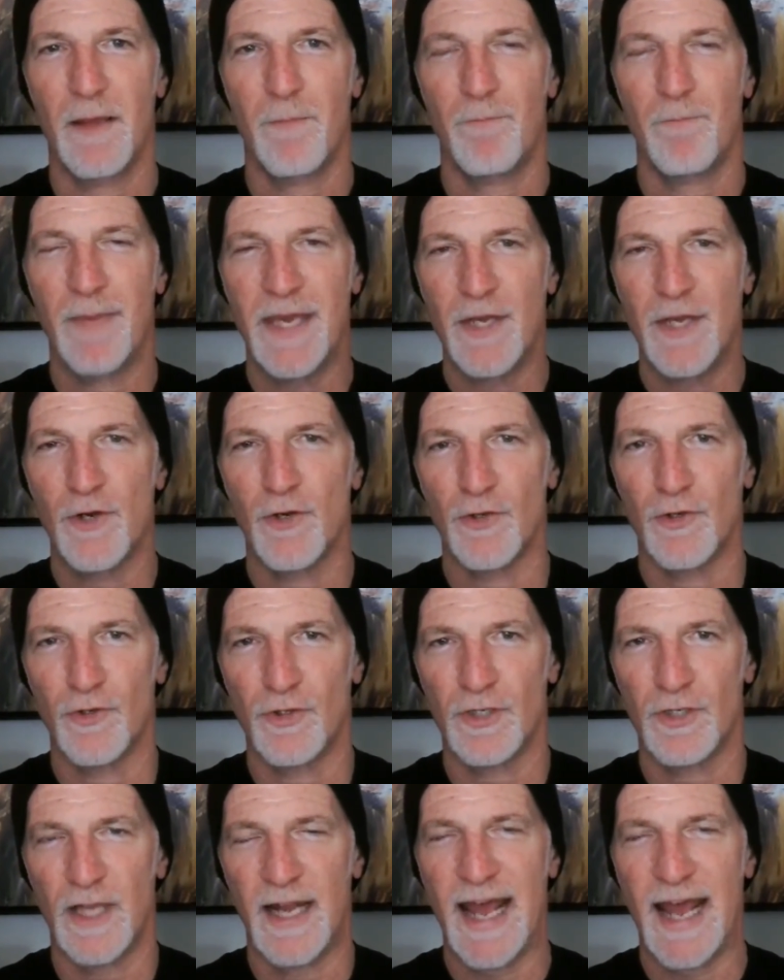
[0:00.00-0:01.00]

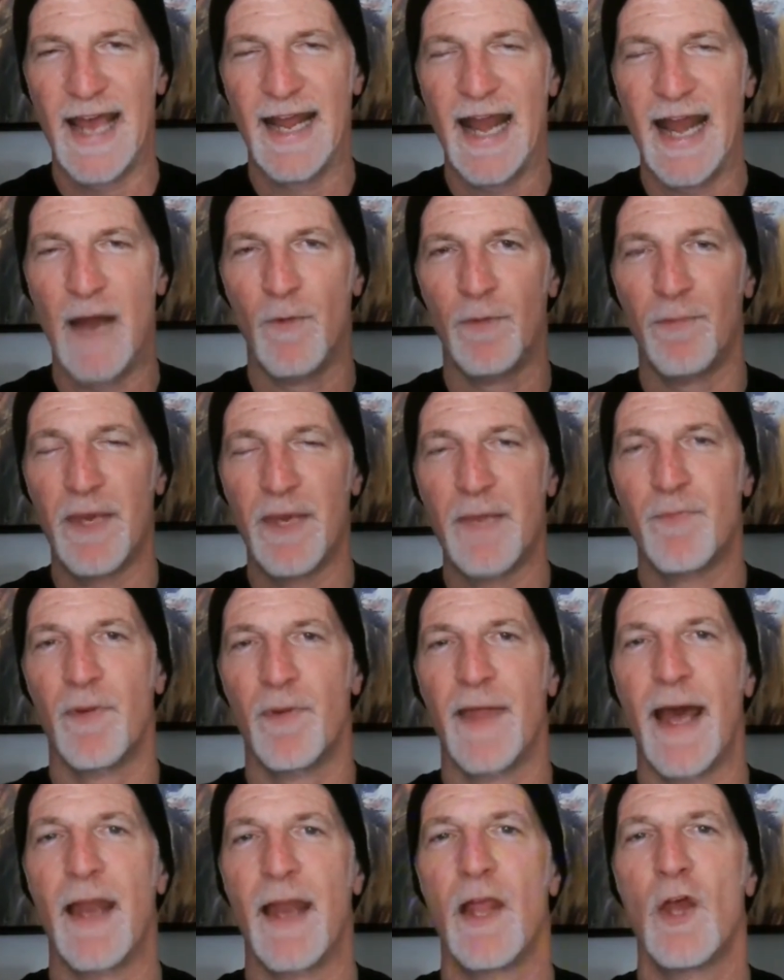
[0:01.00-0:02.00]
peers, and hanging out with
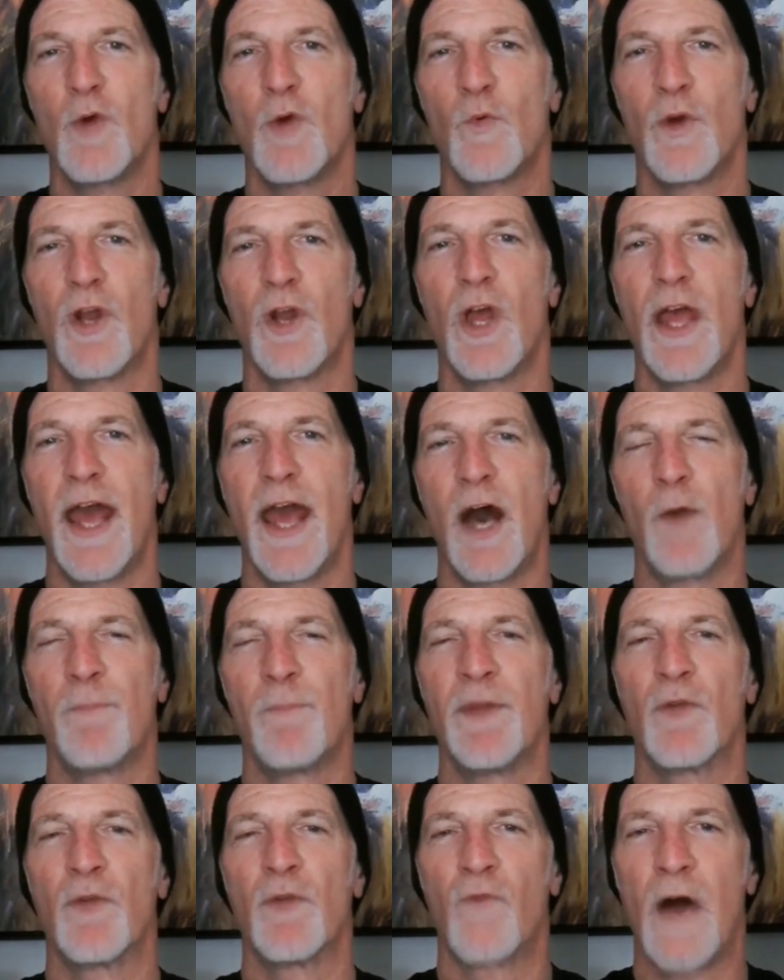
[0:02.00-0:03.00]
people that would help
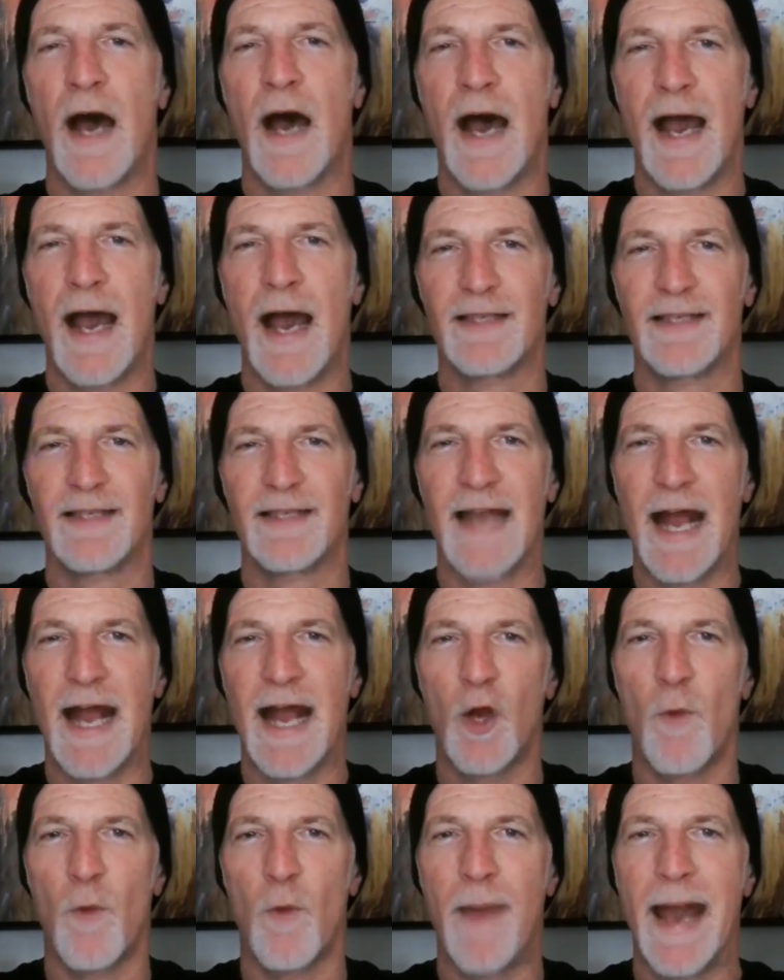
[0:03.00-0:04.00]
me rise and
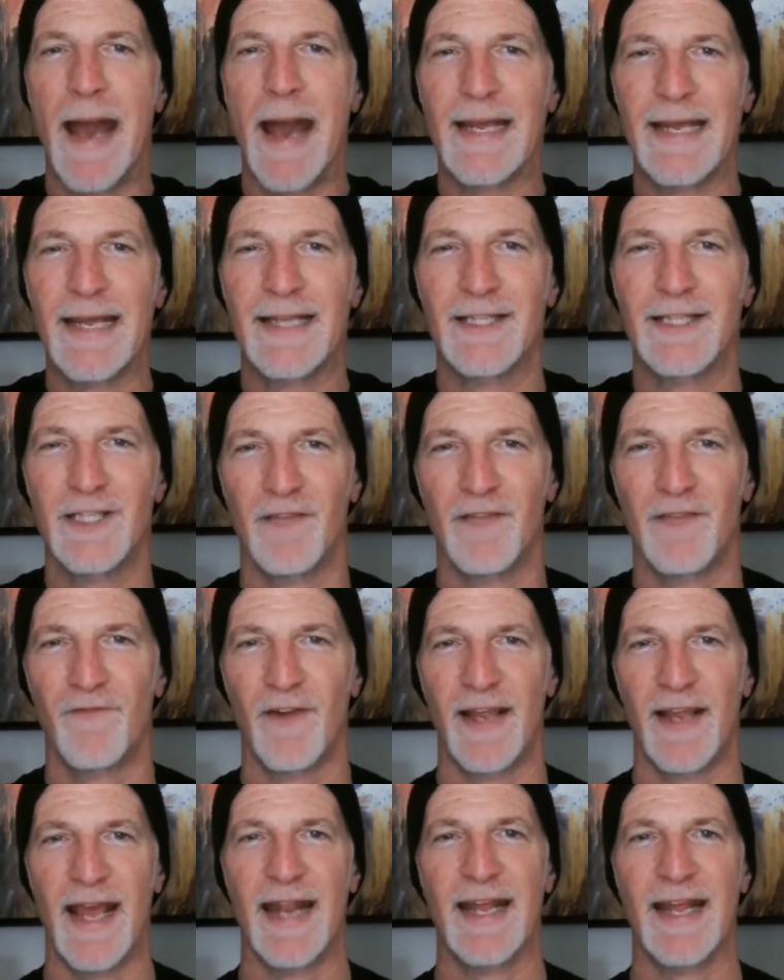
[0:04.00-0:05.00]
not go back into the
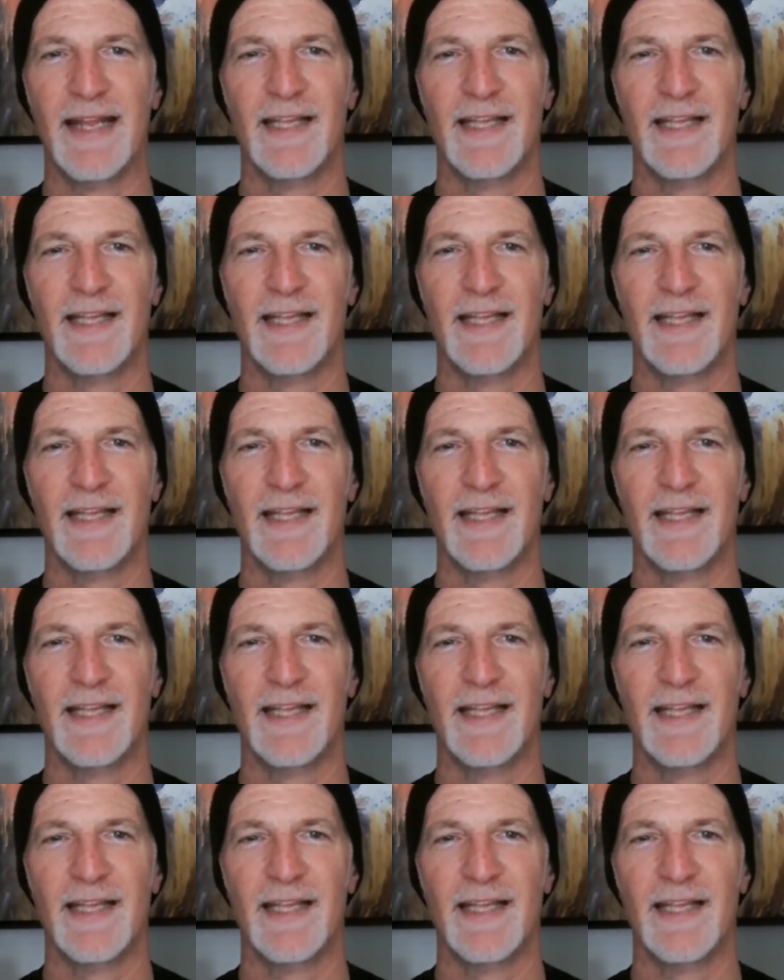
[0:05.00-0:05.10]
forgetting.